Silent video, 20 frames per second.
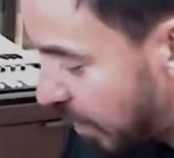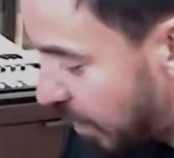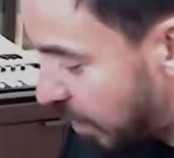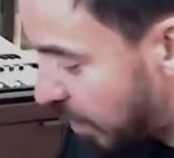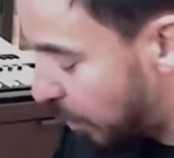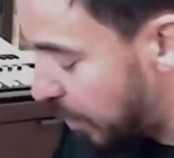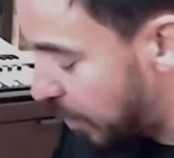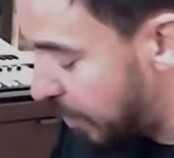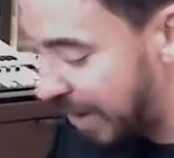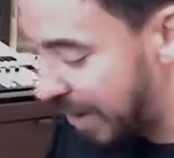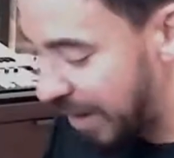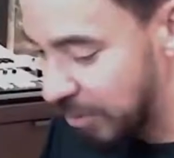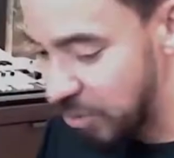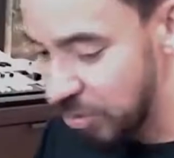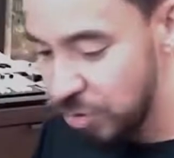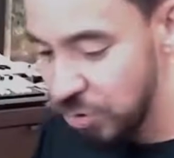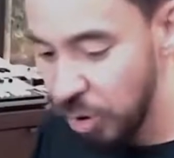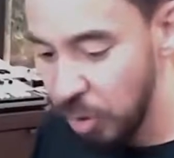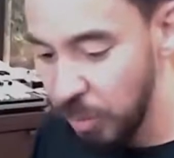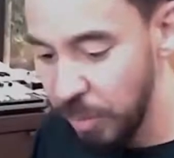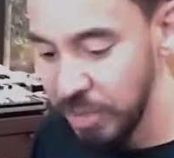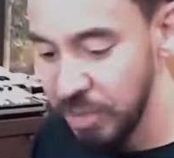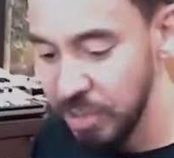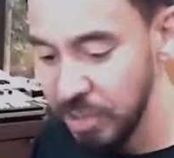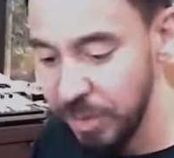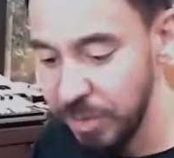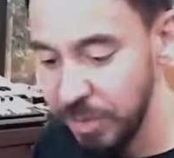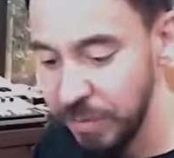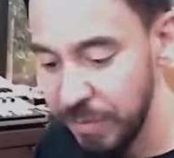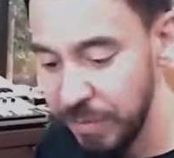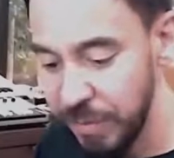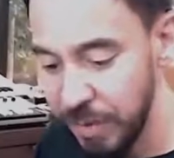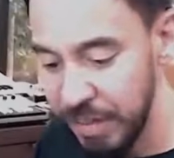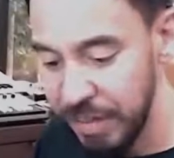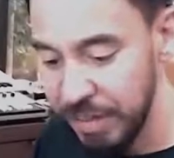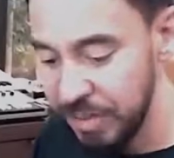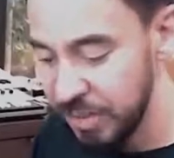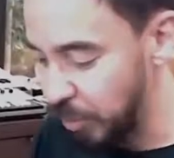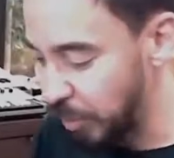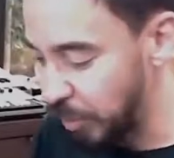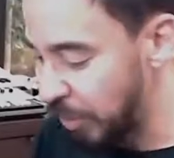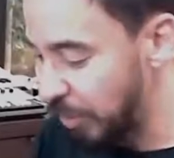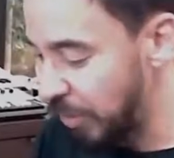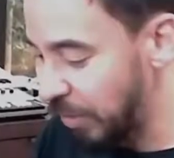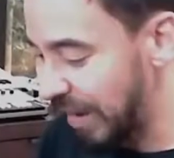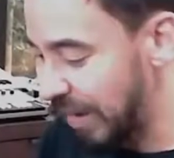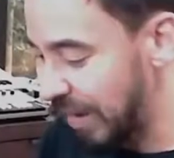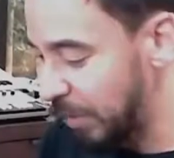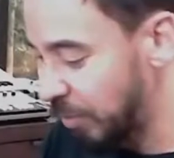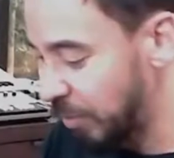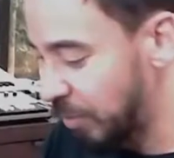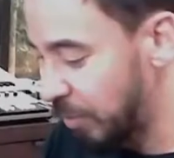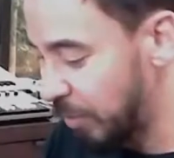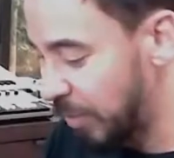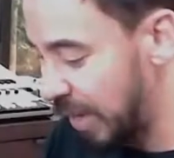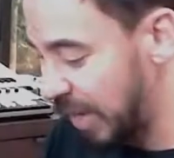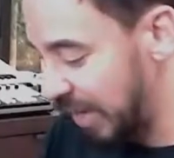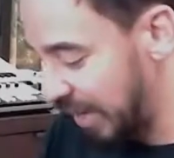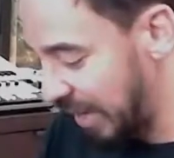we found so much other footage that we were able to make